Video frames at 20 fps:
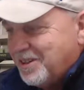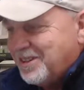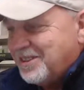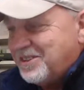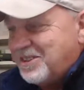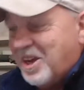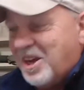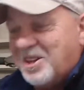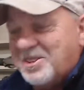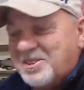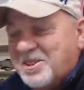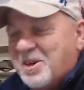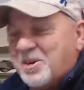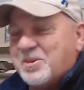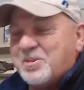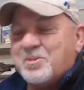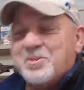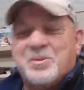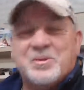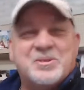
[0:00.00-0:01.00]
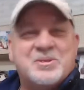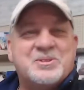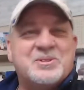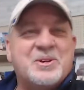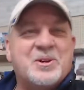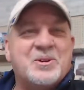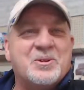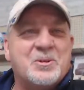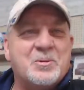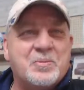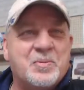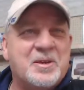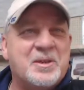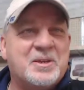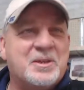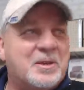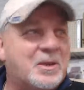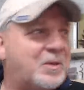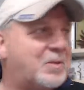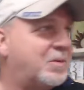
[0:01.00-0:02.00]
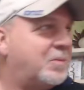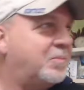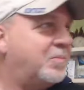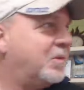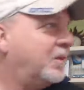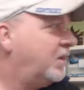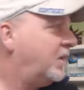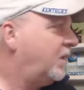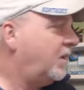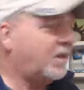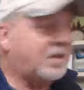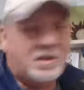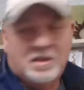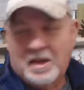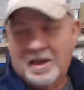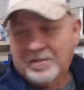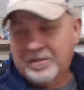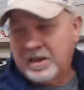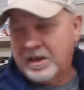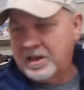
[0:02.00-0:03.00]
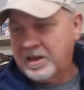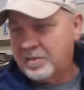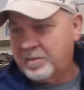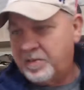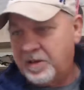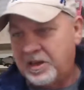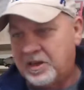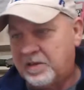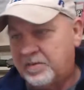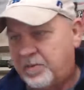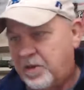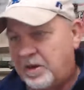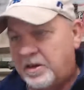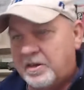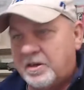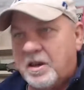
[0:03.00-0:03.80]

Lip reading: John's already wanted to start the bidding on them. I've got to help Becky find a